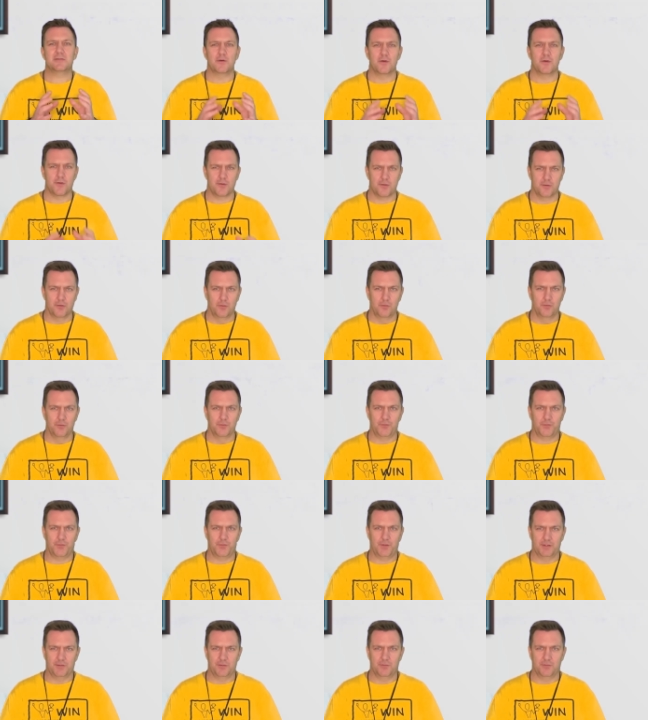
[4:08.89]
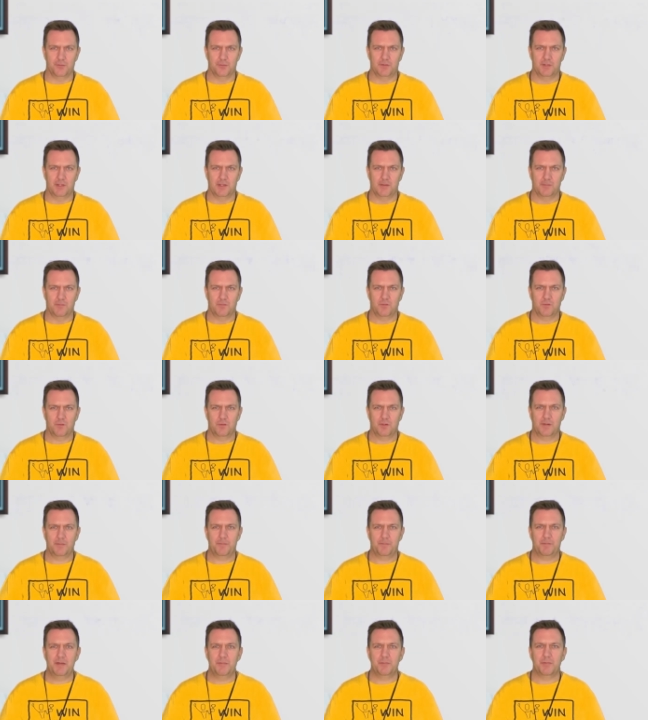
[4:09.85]
roles into a team so
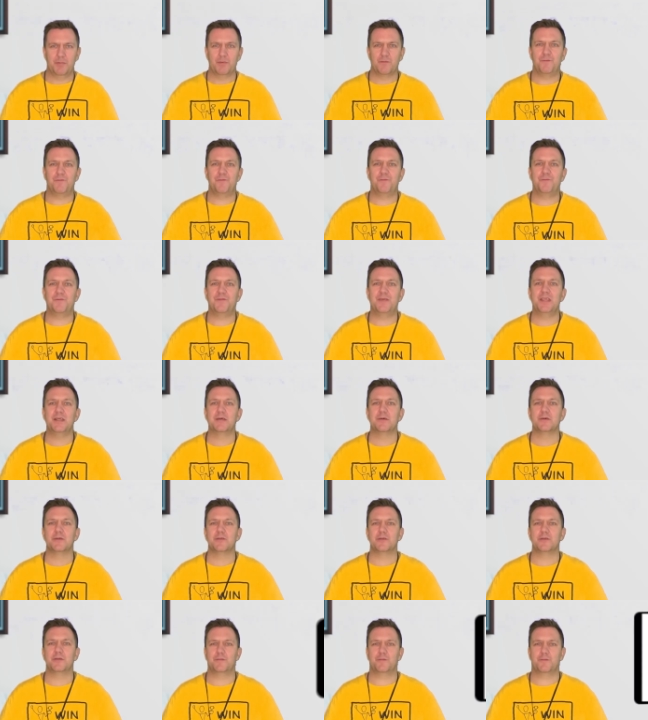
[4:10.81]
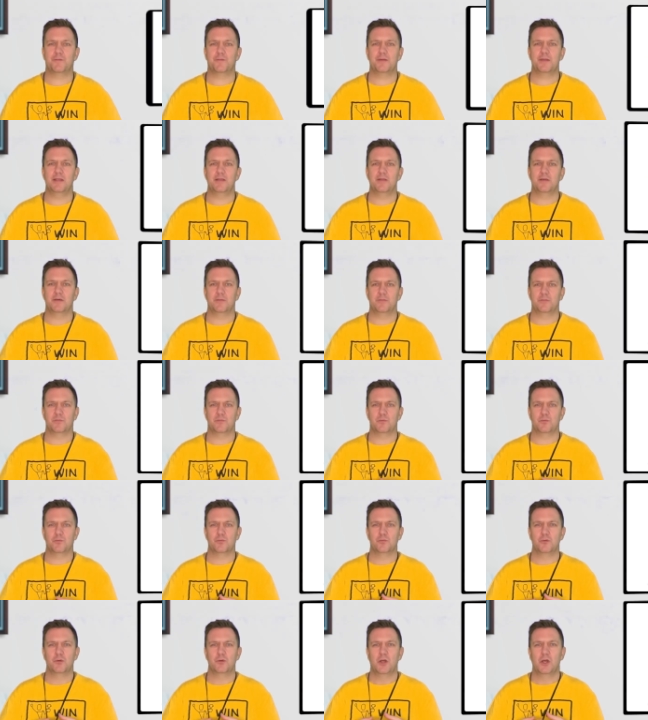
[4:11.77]
that people feel the freedom
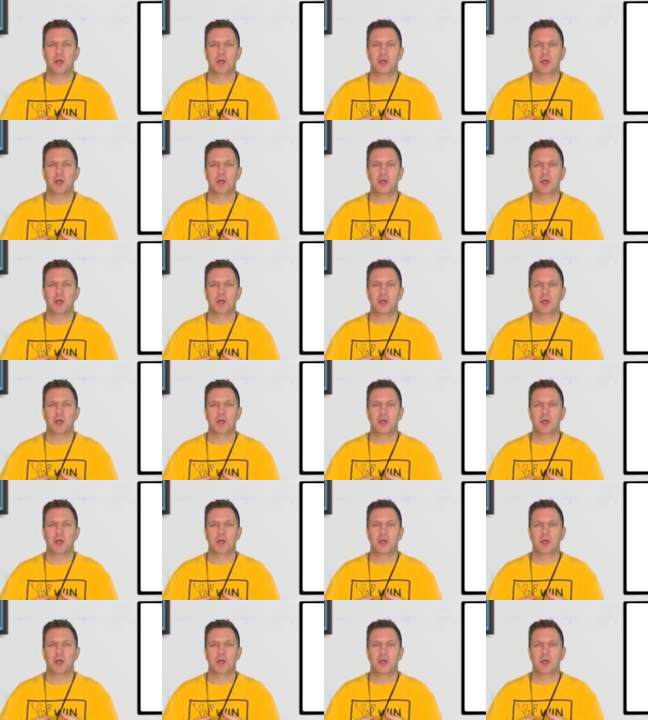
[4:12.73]
to